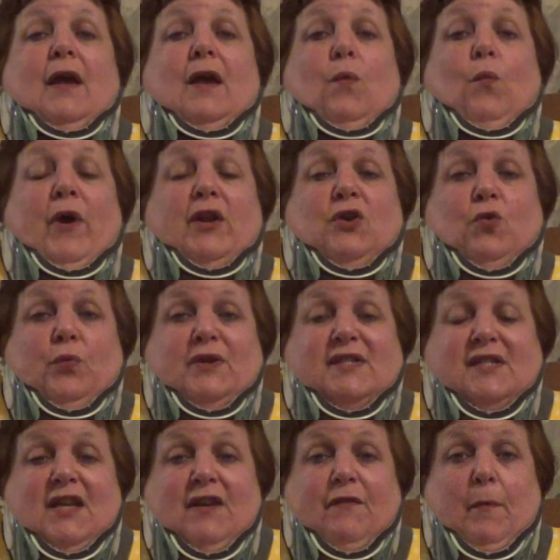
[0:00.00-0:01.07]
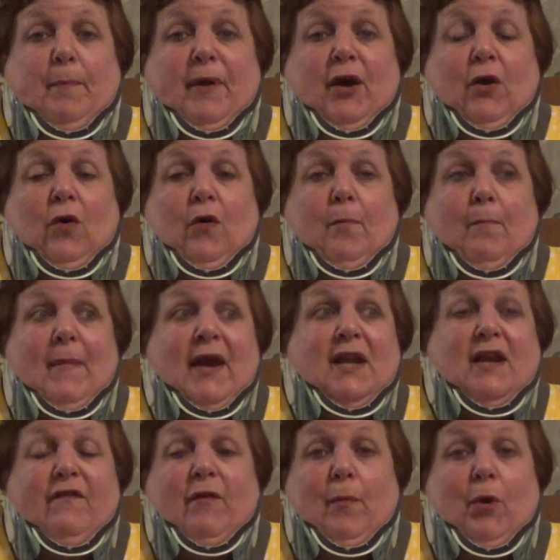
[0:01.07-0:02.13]
when you receive a bill,
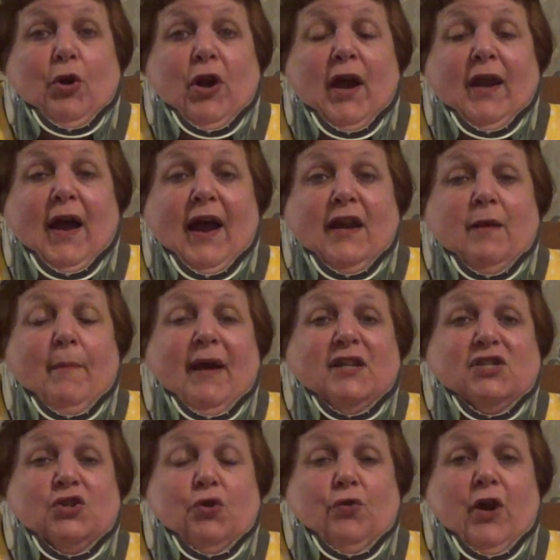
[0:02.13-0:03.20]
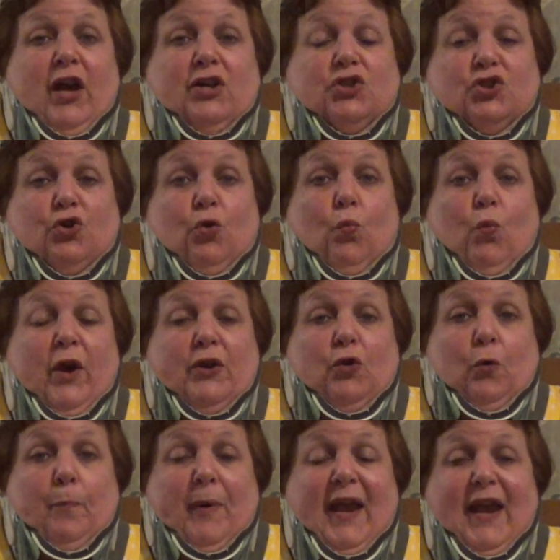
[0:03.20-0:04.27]
many of them are not itemized. So you're not sure what
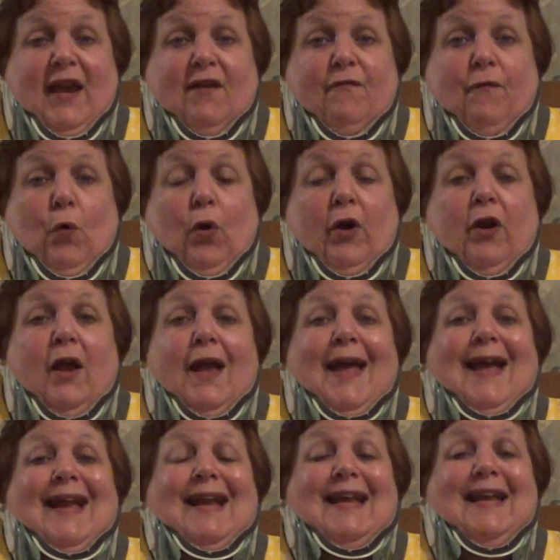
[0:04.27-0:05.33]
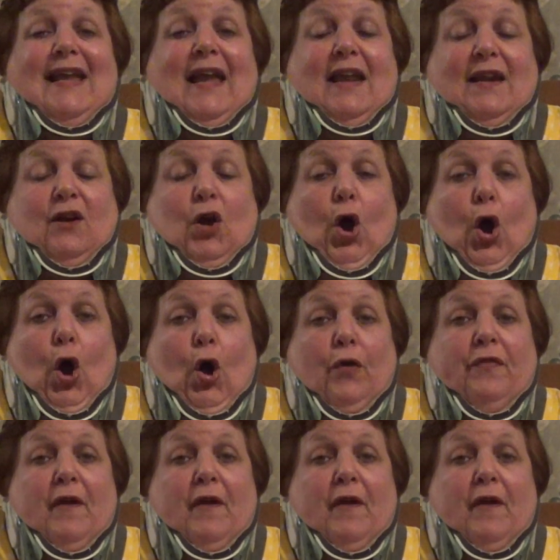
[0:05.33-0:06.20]
you're paying for. And call